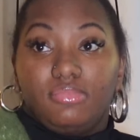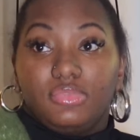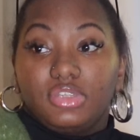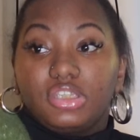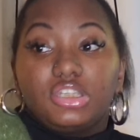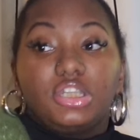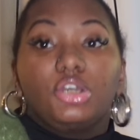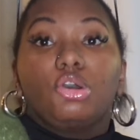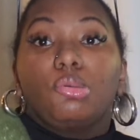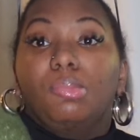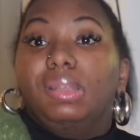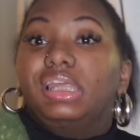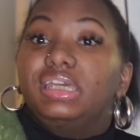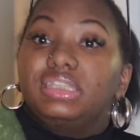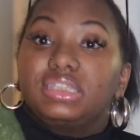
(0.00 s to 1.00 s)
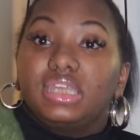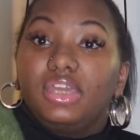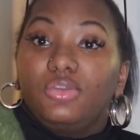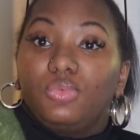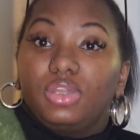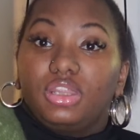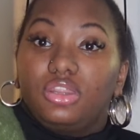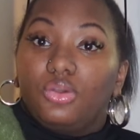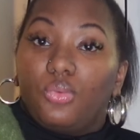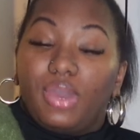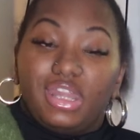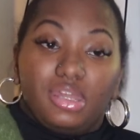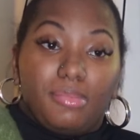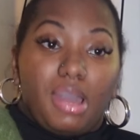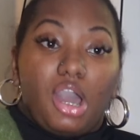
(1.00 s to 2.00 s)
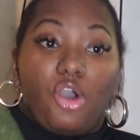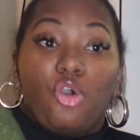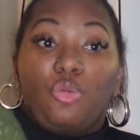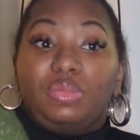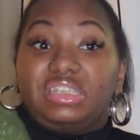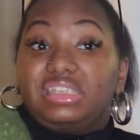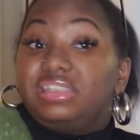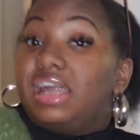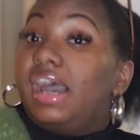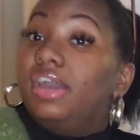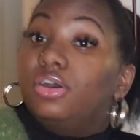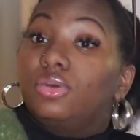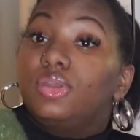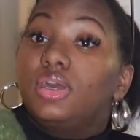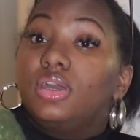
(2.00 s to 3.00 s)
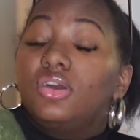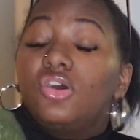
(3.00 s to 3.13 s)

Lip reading: still blends in with the way that my home is styled.